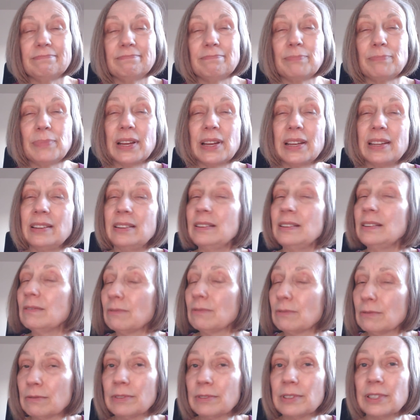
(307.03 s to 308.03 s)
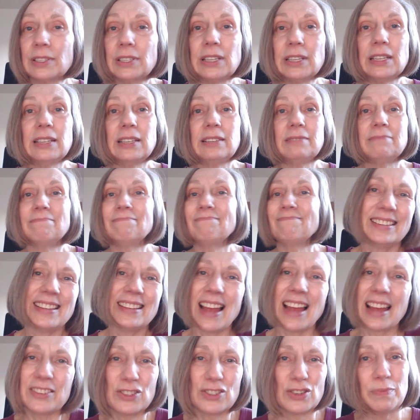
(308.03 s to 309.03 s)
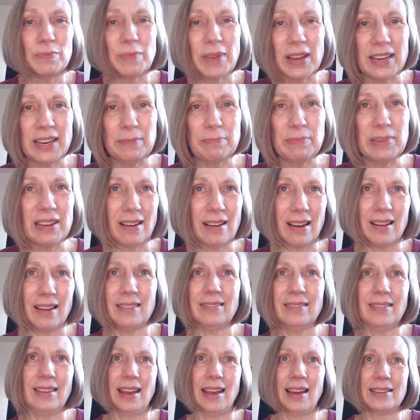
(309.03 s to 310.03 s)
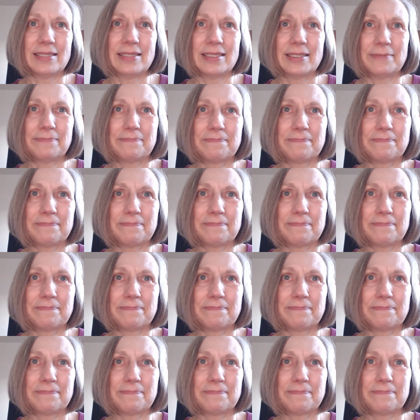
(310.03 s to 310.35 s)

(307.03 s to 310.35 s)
but really not too many beyond that.